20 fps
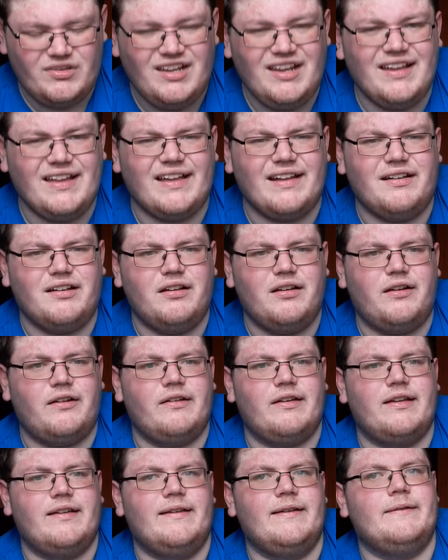yeah, I
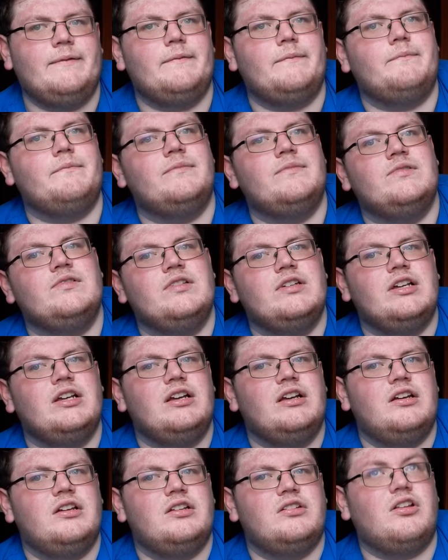um,
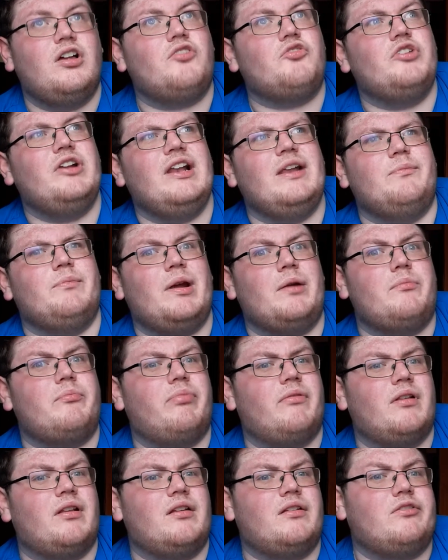not really
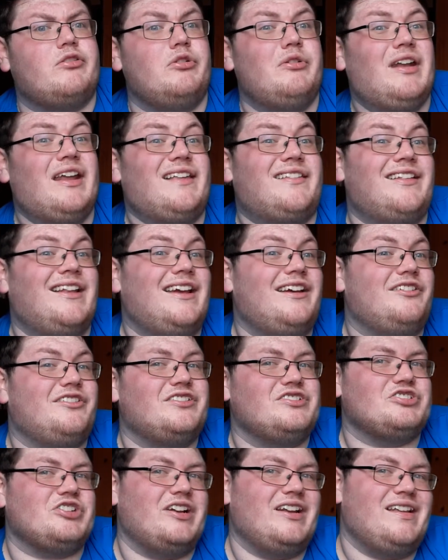memorable two days later
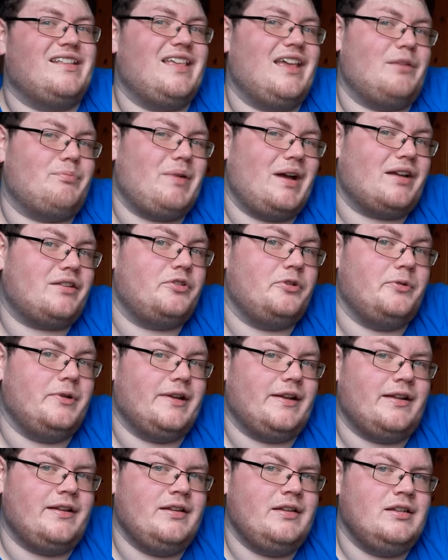trying to think back to
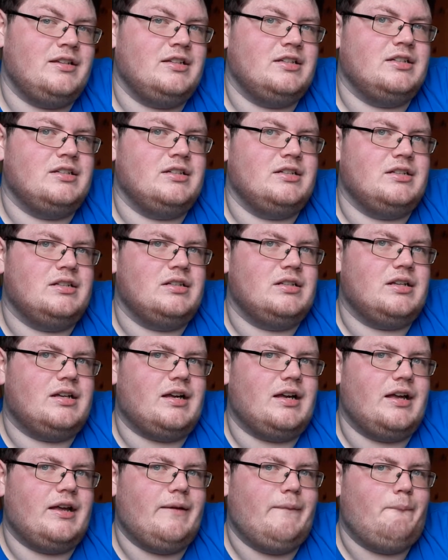it.
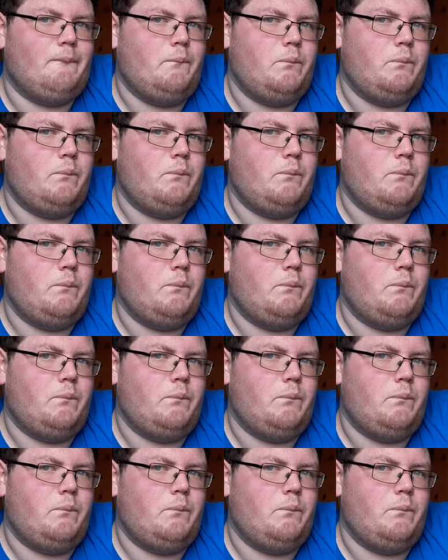Um,